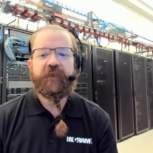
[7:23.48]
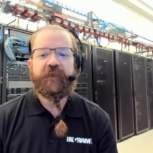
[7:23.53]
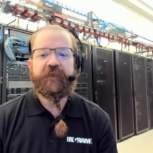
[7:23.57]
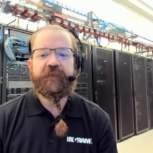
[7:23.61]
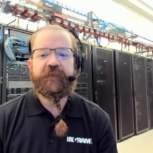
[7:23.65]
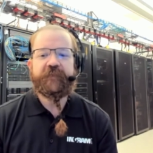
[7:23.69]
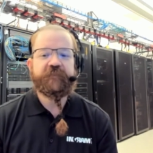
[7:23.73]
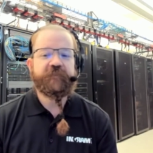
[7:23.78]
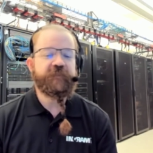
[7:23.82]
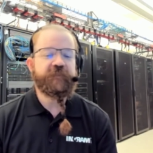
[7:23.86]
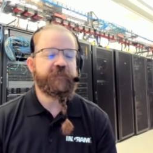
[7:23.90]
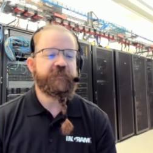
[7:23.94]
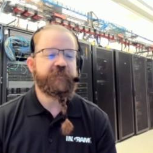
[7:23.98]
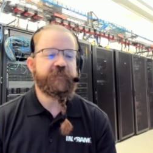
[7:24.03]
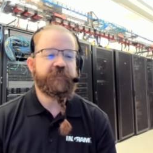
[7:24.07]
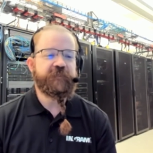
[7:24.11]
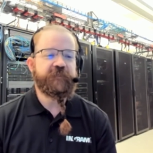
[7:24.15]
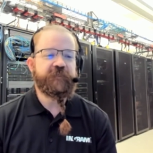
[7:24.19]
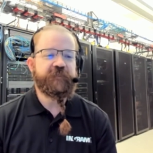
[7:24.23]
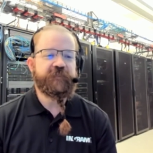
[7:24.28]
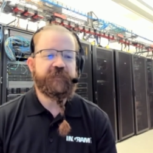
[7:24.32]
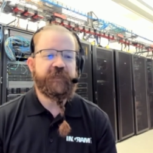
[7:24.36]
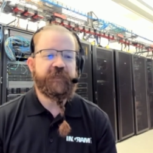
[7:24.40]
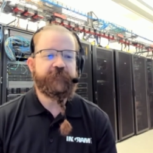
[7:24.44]
it's
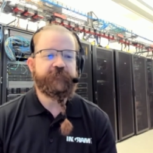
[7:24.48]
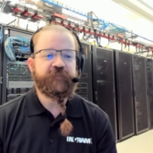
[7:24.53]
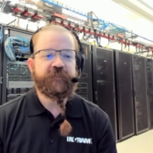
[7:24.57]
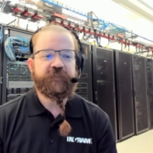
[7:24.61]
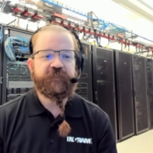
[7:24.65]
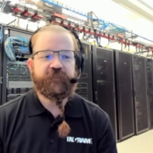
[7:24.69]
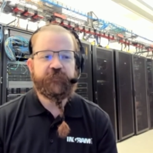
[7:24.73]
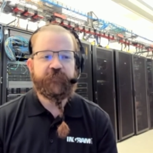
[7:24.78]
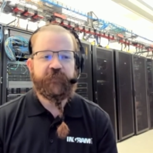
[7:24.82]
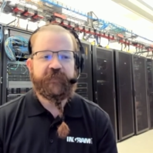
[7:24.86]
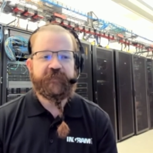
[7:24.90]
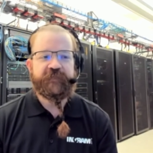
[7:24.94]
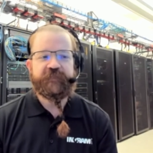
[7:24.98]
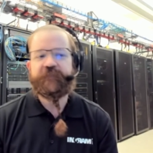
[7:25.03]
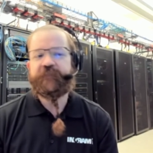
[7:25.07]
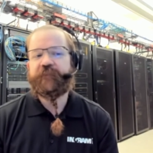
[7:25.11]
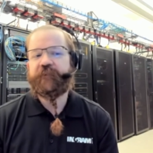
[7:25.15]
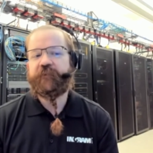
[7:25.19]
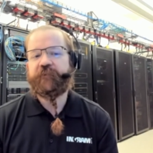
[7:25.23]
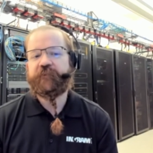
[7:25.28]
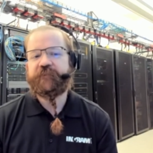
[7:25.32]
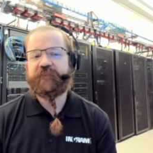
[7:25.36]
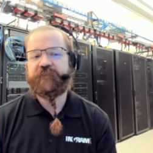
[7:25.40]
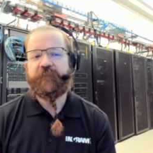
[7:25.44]
the same situation.
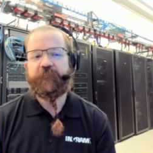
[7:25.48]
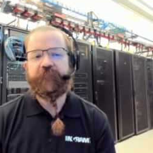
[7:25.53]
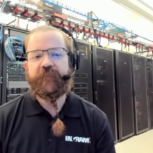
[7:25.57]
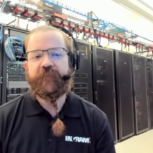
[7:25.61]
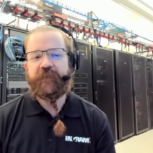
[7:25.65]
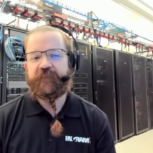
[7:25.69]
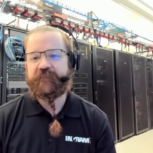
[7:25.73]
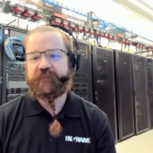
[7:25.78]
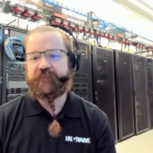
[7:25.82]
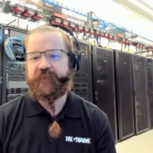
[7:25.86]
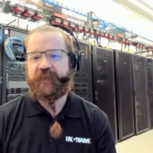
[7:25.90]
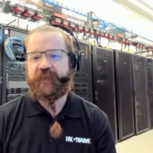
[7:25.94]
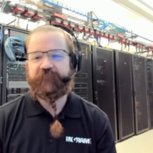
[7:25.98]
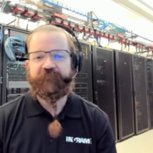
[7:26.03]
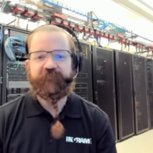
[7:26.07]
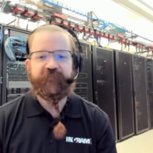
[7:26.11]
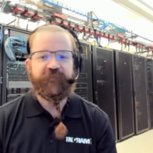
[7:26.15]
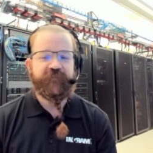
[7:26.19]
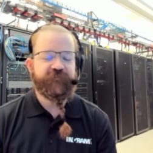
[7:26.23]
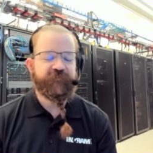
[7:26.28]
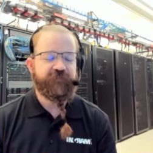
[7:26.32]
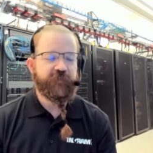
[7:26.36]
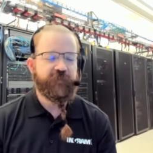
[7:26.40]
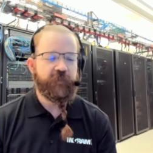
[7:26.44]
There are some things that
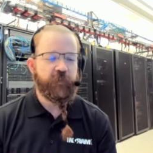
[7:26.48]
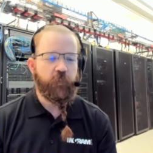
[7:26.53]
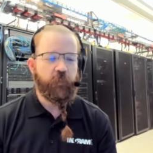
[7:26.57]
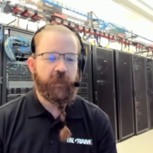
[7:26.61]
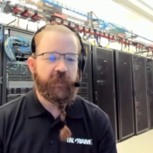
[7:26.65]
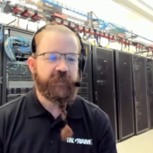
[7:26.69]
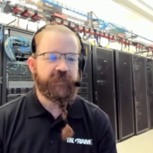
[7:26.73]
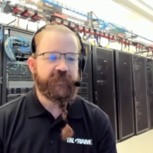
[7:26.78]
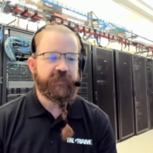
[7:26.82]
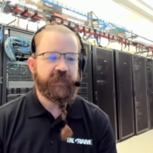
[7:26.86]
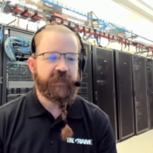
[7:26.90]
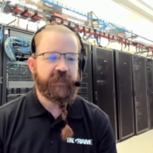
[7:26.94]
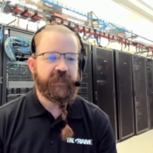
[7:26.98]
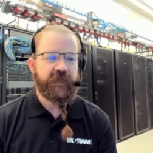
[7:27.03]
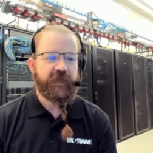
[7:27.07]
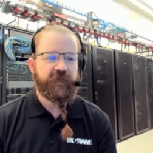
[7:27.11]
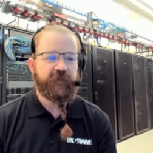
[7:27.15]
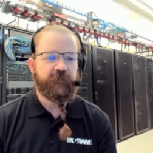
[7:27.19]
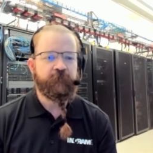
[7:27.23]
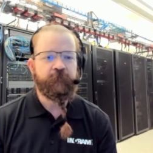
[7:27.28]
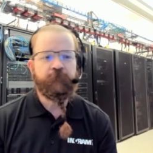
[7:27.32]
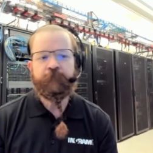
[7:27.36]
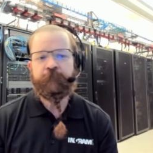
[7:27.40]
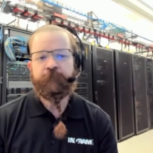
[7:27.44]
fit very well in the
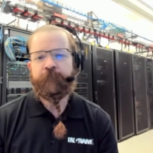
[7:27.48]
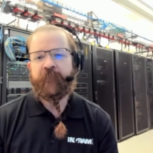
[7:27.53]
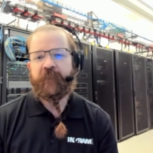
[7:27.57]
cloud.